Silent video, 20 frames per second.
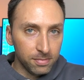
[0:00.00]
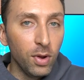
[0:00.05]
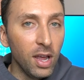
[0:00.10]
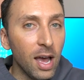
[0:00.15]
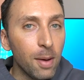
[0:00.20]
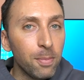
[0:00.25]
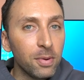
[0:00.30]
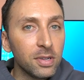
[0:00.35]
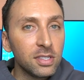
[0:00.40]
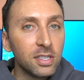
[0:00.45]
We
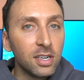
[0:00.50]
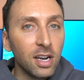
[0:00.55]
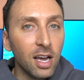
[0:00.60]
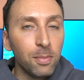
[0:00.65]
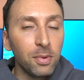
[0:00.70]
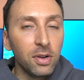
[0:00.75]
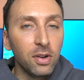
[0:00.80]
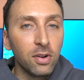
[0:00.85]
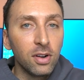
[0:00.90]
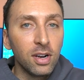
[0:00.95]
happen to
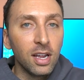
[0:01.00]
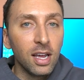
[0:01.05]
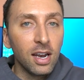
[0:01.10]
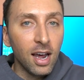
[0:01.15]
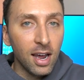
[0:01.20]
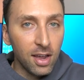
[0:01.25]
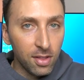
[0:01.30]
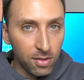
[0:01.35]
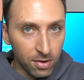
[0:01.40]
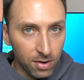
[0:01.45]
not be good at
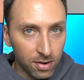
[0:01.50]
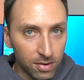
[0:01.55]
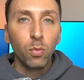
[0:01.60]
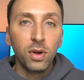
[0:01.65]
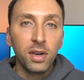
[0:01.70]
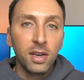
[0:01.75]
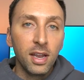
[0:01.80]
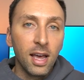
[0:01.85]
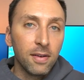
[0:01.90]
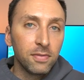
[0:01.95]
either.
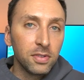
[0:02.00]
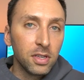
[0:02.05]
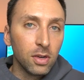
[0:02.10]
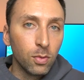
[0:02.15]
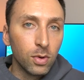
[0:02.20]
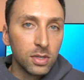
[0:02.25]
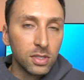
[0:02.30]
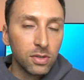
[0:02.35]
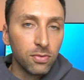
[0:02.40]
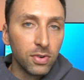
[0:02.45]
When
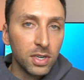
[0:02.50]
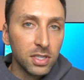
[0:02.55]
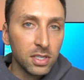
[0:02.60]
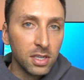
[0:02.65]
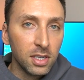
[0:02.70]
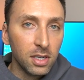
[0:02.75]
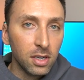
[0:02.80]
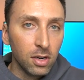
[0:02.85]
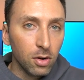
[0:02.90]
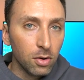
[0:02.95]
NAFTA was
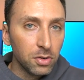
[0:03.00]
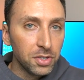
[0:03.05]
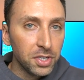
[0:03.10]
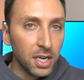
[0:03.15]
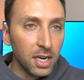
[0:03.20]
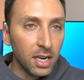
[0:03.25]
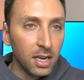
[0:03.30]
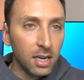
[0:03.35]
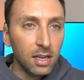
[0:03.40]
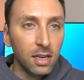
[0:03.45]
originally
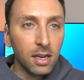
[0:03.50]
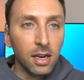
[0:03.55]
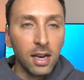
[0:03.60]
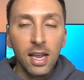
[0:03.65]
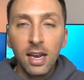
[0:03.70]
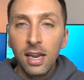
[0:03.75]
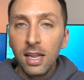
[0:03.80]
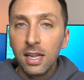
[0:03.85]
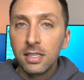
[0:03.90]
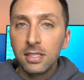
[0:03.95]
negotiated,
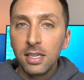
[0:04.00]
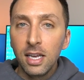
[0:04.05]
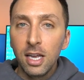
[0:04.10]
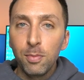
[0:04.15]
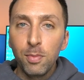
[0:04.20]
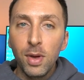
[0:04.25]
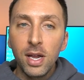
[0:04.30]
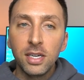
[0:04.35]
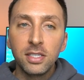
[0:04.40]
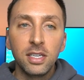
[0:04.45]
Canadians
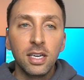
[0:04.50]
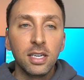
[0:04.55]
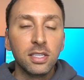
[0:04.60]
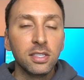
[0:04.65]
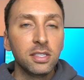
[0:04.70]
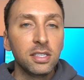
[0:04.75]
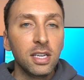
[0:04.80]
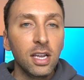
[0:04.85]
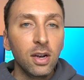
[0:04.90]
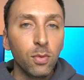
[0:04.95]
and
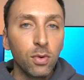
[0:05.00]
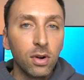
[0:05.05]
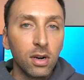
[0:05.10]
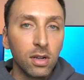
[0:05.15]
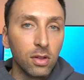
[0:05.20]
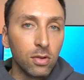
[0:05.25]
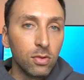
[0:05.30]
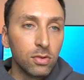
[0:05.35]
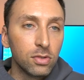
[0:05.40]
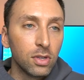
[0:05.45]
Mexicans didn't want
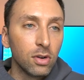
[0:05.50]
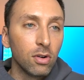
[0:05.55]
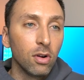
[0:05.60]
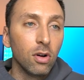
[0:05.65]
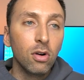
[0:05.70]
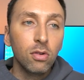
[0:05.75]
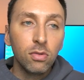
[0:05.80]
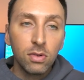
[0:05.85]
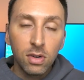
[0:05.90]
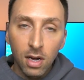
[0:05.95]
to lose their
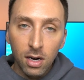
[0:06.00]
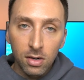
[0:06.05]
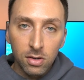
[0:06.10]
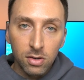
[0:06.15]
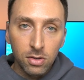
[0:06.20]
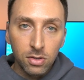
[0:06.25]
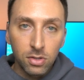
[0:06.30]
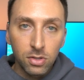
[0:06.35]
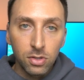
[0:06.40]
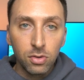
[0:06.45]
own
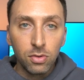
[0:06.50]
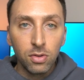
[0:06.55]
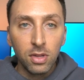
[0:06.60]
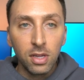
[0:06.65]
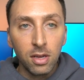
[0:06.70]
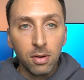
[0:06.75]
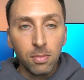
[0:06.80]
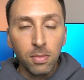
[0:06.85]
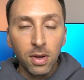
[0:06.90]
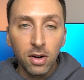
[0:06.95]
doctors to
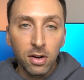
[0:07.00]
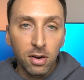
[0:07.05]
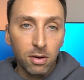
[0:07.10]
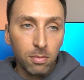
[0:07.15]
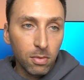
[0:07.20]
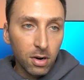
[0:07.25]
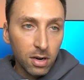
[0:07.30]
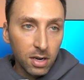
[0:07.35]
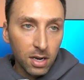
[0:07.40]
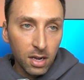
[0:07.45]
the
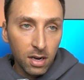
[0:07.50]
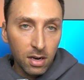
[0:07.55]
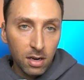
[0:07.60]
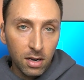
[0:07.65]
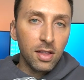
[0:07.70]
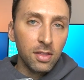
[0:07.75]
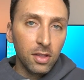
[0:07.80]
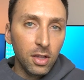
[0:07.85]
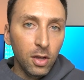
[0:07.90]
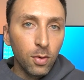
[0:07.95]
American market,
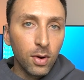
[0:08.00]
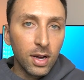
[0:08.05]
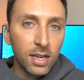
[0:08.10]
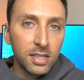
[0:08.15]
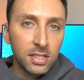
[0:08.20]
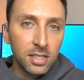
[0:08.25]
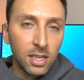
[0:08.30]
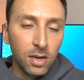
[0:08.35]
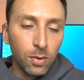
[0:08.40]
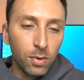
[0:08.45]
and the
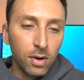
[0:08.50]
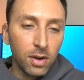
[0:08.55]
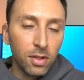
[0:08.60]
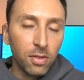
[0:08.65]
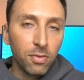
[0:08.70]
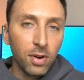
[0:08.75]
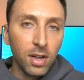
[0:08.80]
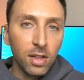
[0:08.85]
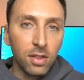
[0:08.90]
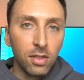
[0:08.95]
US didn't want to
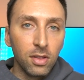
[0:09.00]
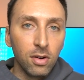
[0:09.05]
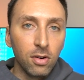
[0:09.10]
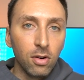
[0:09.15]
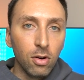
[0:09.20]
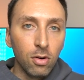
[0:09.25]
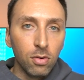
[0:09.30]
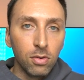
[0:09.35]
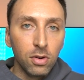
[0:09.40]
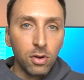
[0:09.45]
threaten
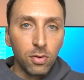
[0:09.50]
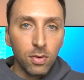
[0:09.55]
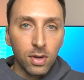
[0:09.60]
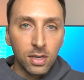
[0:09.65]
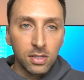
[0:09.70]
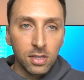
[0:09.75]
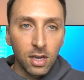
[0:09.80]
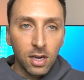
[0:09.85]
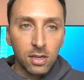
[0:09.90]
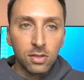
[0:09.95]
their own
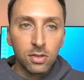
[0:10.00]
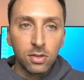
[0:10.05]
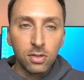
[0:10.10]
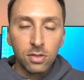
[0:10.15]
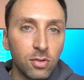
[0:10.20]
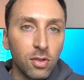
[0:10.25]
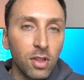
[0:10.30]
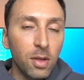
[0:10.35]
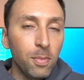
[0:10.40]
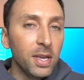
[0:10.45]
US
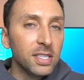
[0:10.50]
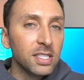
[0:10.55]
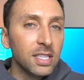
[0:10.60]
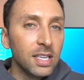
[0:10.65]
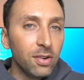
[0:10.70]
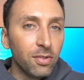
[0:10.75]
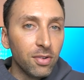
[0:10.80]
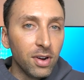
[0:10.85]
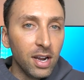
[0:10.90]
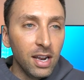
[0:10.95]
doctors, so they
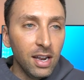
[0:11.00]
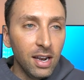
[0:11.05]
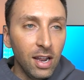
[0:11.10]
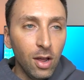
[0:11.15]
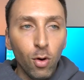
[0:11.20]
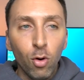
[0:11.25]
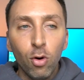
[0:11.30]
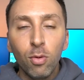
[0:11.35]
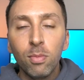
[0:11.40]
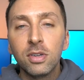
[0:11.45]
basically created
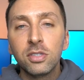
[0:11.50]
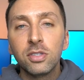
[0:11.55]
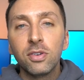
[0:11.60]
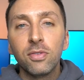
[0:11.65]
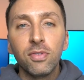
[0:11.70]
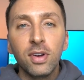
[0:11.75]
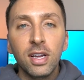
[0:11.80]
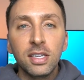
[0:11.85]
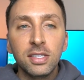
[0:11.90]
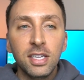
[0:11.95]
a whole bunch
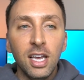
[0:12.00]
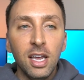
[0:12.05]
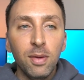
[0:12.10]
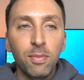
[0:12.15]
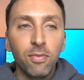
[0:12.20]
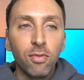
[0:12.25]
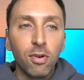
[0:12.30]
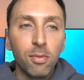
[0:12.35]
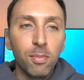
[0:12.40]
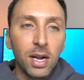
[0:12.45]
of red
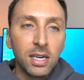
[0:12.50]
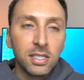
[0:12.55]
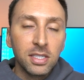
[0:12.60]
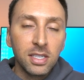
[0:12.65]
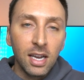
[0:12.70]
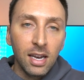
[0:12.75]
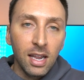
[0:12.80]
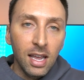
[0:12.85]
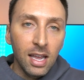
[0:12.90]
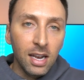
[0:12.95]
tape for
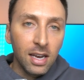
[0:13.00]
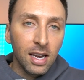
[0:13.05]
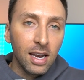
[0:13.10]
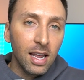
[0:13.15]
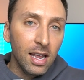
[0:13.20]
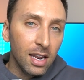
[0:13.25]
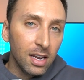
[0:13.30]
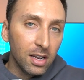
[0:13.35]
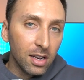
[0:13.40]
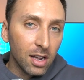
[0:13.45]
Mexican and
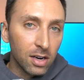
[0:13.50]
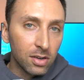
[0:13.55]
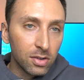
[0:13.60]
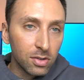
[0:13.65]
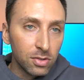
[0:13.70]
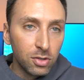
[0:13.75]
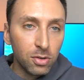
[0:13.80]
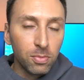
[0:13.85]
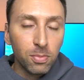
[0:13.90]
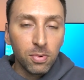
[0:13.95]
Canadian
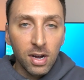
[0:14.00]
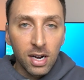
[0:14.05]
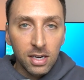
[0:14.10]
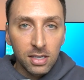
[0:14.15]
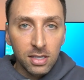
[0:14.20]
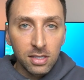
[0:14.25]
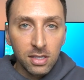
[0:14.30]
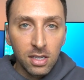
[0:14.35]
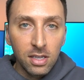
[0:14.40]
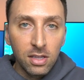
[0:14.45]
doctors to
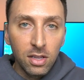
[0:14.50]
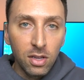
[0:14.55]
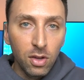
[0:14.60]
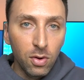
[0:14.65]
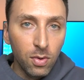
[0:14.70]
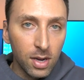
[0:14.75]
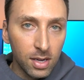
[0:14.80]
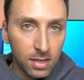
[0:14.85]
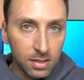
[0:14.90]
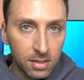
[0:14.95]
practice in the
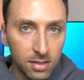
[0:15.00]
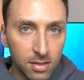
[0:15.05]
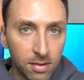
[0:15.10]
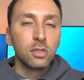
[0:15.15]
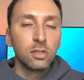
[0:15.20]
US.